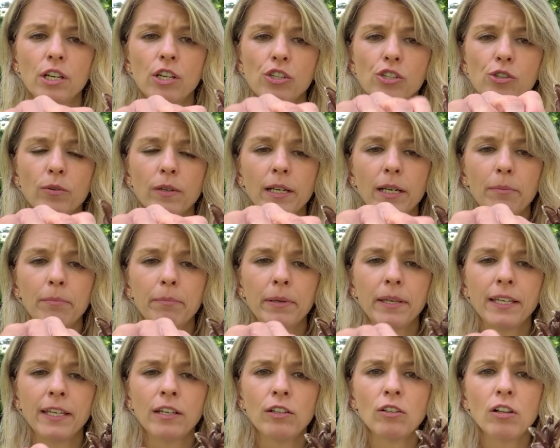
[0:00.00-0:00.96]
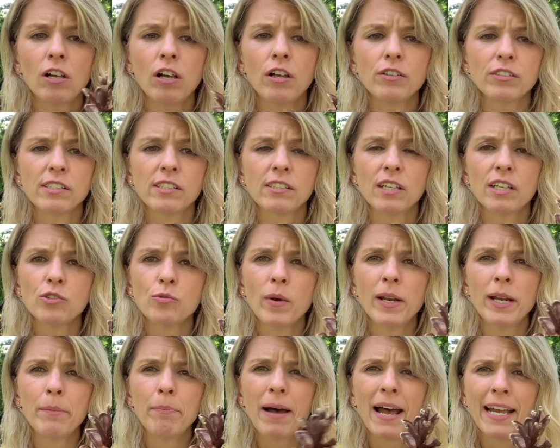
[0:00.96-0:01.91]
So we're going to peel all, because
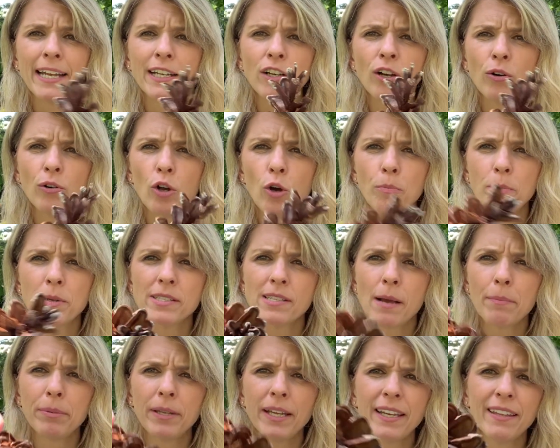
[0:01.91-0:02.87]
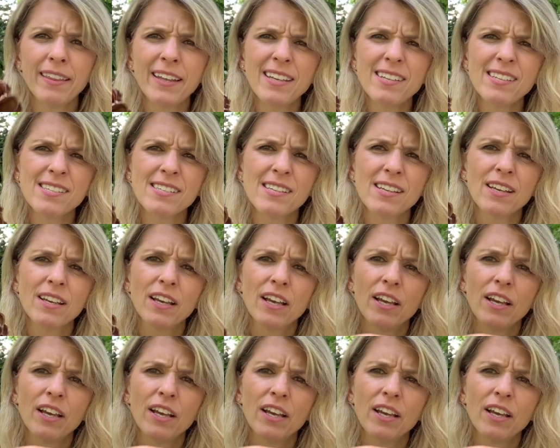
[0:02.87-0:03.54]
when a pine cone opens up like this,